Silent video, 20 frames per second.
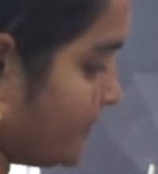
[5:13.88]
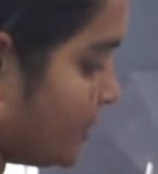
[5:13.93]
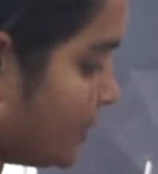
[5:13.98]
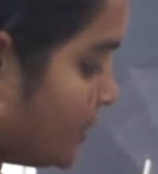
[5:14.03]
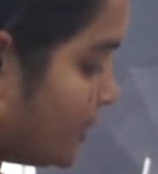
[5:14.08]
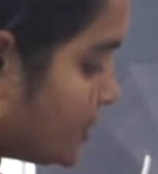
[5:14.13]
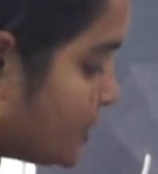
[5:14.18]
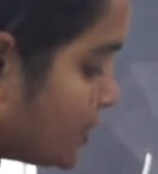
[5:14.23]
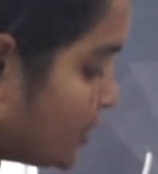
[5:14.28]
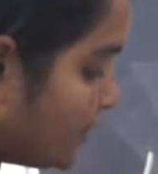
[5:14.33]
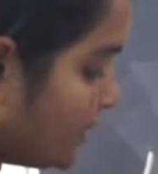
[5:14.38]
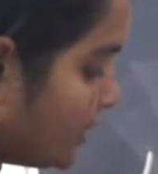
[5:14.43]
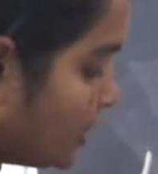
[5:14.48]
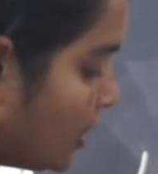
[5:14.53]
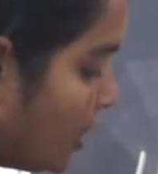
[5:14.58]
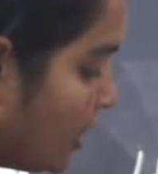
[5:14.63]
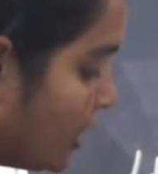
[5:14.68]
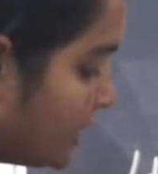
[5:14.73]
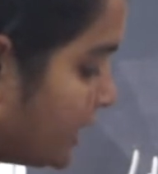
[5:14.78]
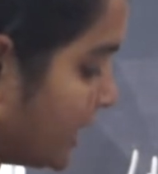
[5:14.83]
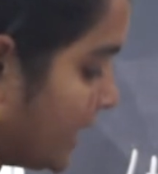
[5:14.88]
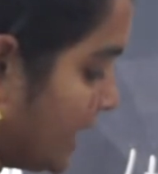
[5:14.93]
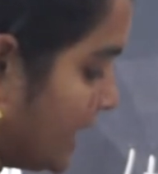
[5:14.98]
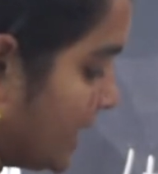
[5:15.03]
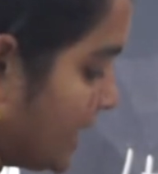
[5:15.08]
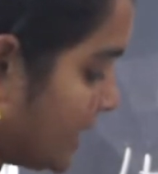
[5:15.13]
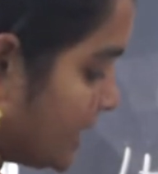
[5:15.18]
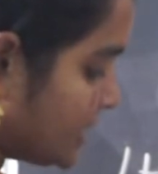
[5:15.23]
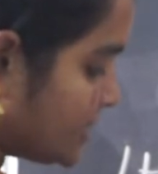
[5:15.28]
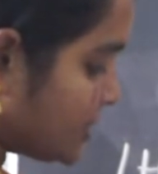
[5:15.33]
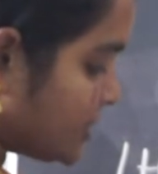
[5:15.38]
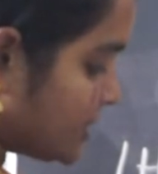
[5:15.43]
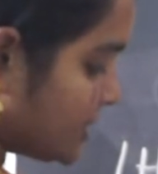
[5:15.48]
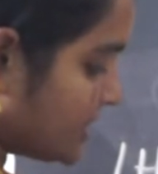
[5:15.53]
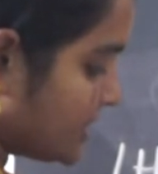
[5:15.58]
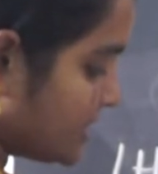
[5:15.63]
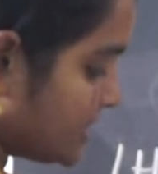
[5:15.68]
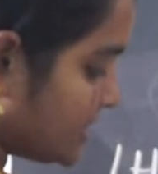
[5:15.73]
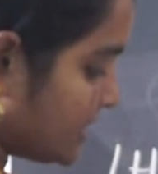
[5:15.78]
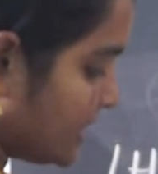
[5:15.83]
So we got
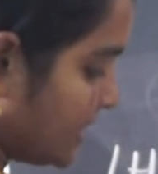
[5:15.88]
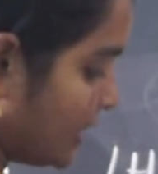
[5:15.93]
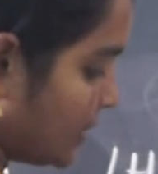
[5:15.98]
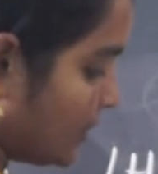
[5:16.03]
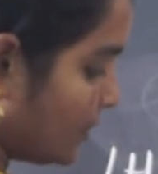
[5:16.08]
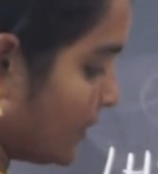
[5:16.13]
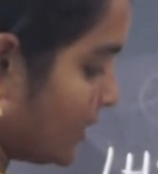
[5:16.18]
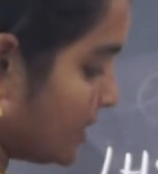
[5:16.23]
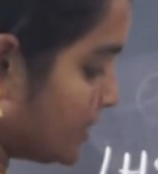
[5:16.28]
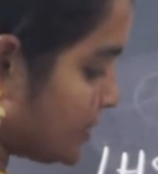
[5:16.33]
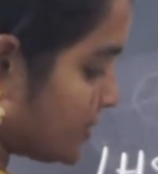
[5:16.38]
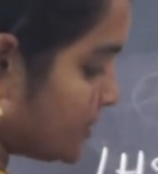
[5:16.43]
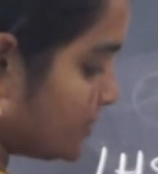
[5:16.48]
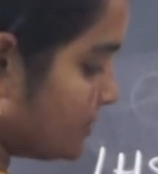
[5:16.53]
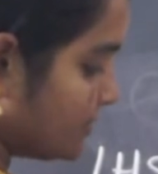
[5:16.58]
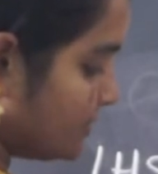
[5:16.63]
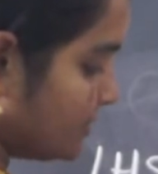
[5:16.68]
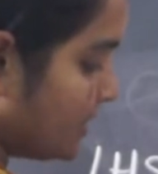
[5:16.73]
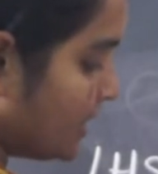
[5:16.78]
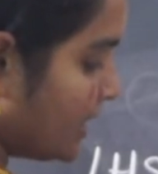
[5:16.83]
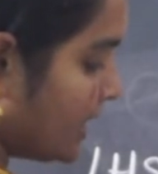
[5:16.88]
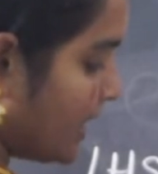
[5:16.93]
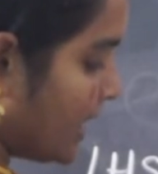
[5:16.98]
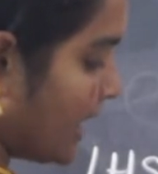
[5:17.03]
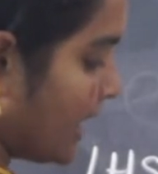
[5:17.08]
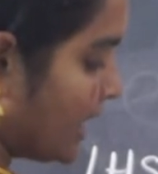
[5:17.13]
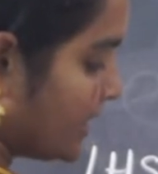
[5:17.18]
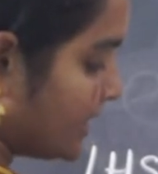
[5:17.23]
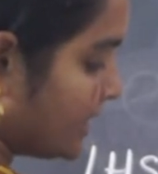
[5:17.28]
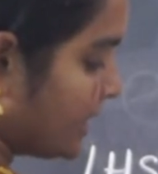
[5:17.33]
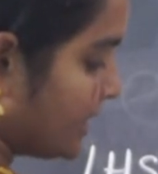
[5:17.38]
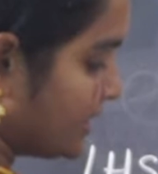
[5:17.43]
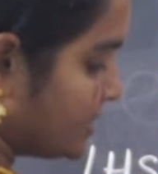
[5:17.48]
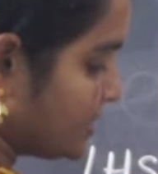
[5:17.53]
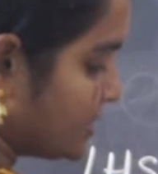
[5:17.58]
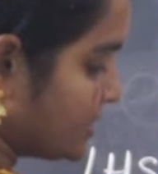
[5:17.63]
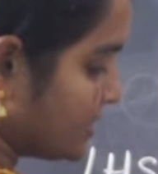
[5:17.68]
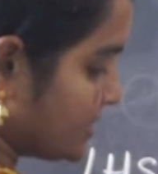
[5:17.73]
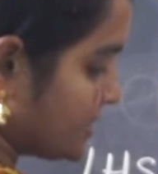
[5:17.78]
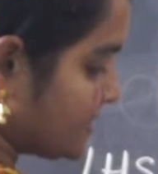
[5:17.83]
LHS equal to
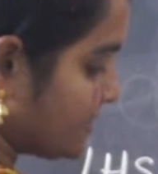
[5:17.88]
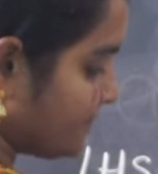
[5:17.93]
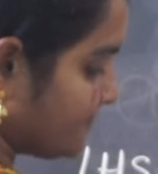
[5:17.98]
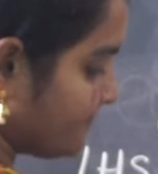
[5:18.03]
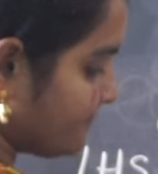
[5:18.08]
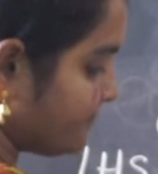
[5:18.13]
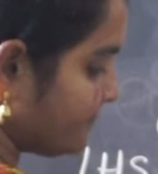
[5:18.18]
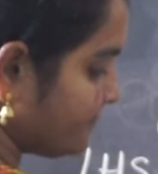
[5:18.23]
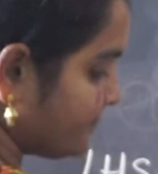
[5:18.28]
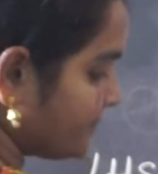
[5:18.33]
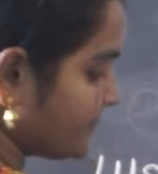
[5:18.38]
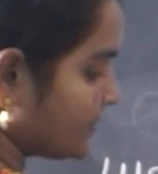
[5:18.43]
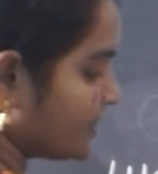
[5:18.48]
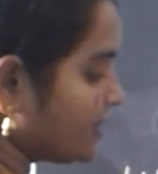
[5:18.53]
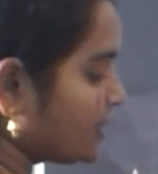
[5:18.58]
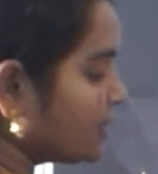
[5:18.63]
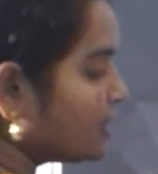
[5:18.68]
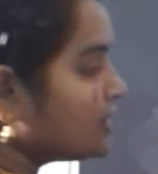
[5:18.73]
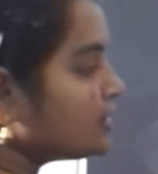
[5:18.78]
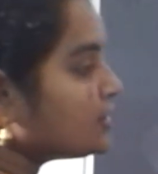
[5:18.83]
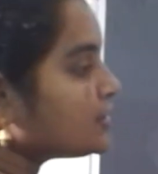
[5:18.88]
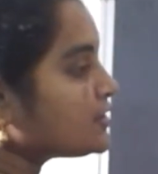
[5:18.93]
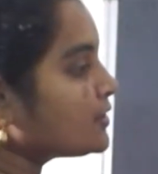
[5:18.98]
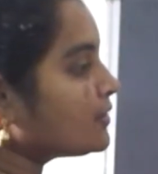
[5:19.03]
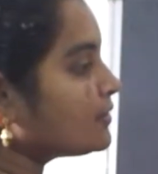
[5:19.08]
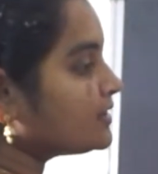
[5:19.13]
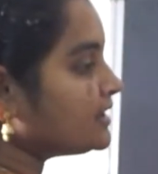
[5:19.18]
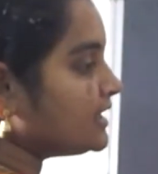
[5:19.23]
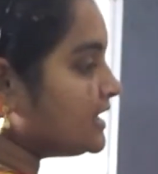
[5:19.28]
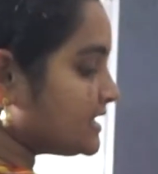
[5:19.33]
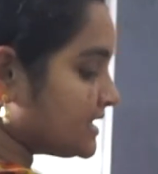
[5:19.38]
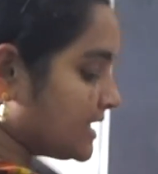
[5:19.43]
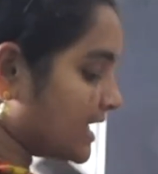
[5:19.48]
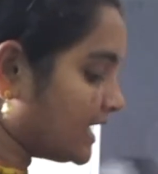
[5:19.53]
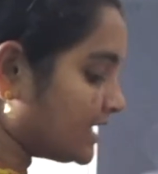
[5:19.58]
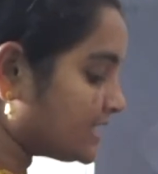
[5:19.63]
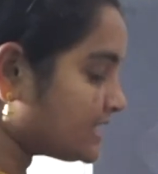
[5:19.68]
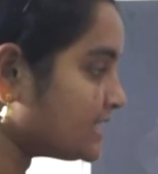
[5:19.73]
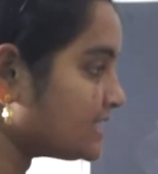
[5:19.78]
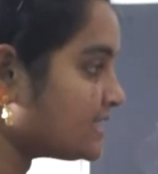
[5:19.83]
RHS. So these
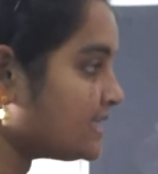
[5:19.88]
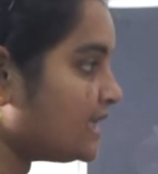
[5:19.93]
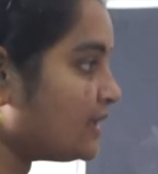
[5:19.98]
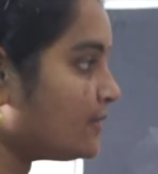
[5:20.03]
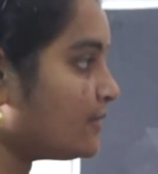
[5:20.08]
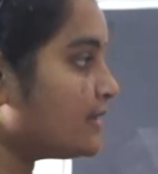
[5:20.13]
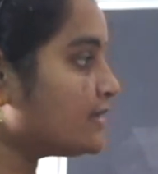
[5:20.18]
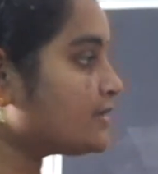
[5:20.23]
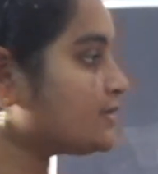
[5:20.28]
x is equals